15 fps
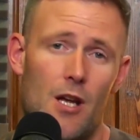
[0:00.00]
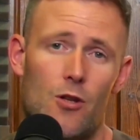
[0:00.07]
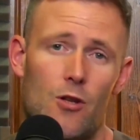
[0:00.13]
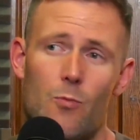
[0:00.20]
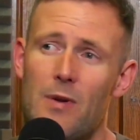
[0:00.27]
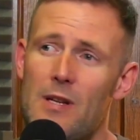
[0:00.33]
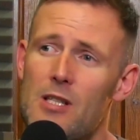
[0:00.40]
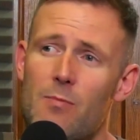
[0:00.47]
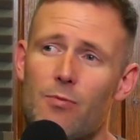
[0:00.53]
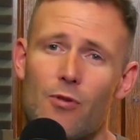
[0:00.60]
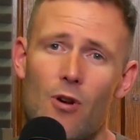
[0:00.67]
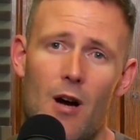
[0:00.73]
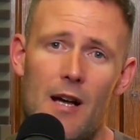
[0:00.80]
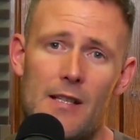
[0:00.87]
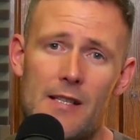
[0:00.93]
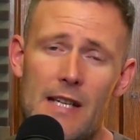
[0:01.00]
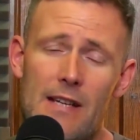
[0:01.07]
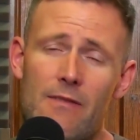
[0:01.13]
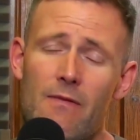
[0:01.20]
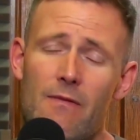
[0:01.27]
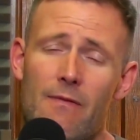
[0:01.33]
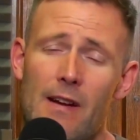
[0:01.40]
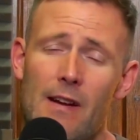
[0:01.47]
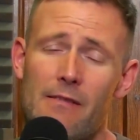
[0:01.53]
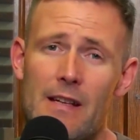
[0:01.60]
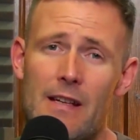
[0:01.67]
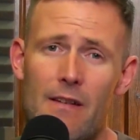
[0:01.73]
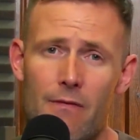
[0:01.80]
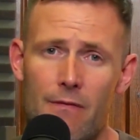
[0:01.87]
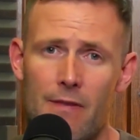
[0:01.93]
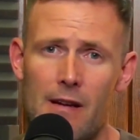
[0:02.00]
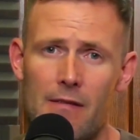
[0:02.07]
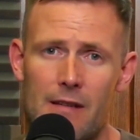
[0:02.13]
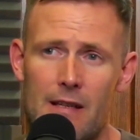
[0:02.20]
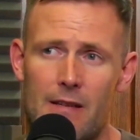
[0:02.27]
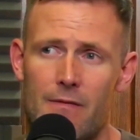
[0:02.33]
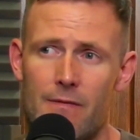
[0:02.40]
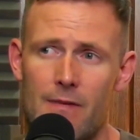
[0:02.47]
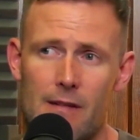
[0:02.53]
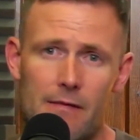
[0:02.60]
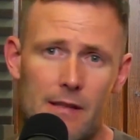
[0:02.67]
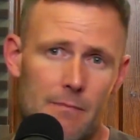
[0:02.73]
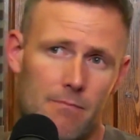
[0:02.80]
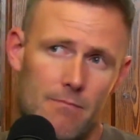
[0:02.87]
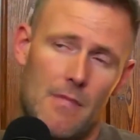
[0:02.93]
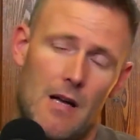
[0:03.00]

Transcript: You'll be surprised, even very, very, very